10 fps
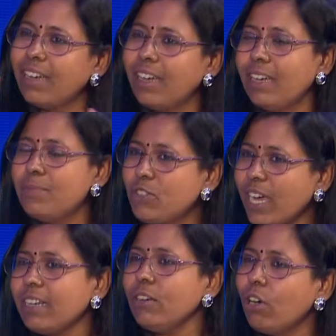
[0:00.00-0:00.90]

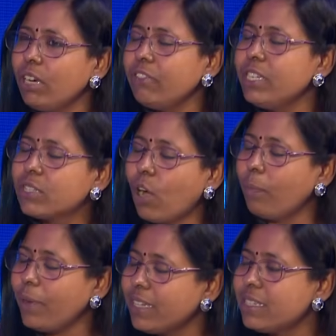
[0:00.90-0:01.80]
abstracting all of these
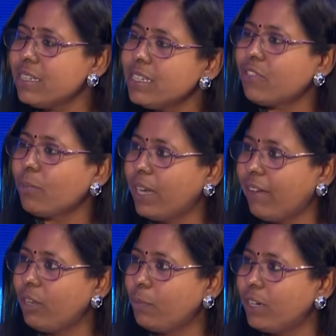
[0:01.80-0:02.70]
complexities from
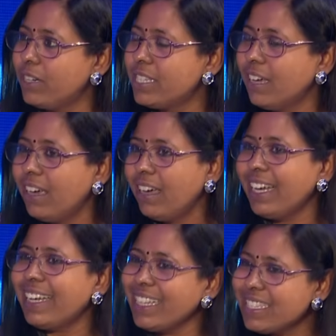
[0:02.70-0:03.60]
developers,
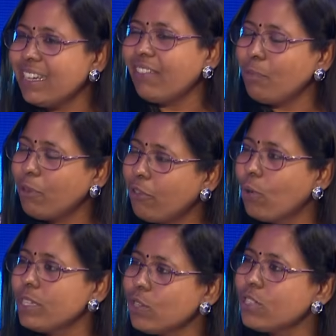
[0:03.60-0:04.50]
it lets the developer
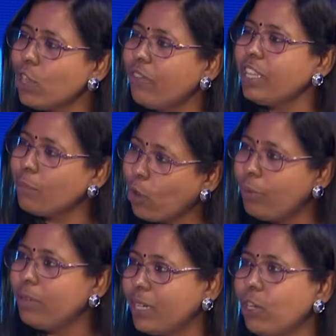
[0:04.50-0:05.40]
focus on solving the
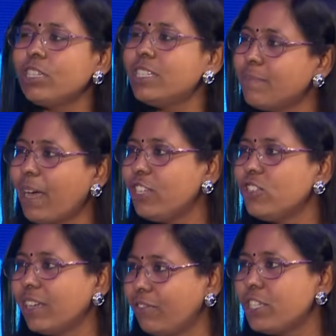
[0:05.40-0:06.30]
problem and not just
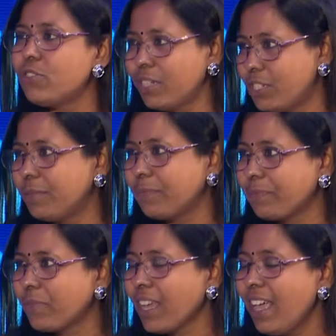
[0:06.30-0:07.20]
managing the infrastructure.
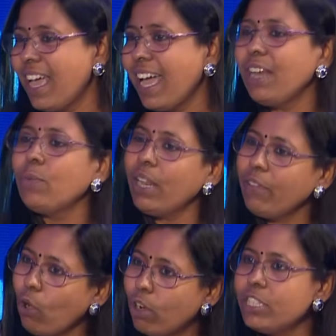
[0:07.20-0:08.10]
And while
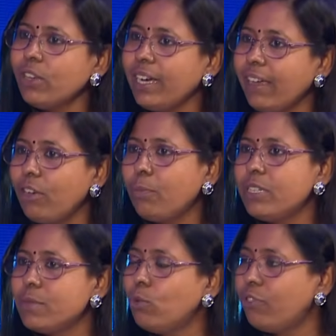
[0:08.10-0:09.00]
we also let
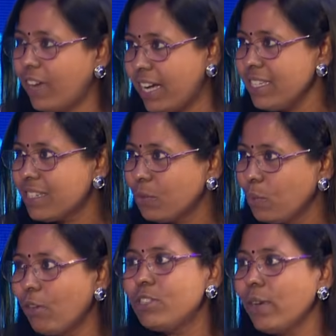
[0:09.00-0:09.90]
developers move fast,
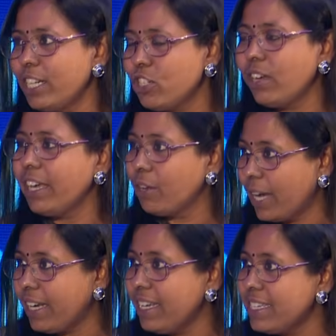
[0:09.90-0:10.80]
we also ensure, like you
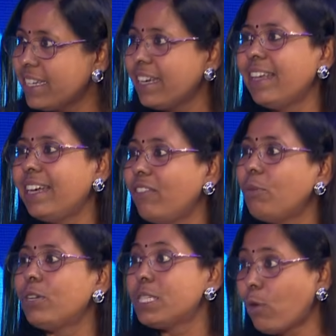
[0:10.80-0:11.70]
rightly said, they
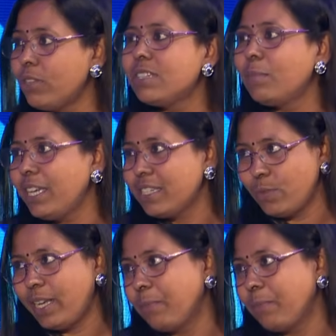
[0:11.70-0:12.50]
develop responsibly as well.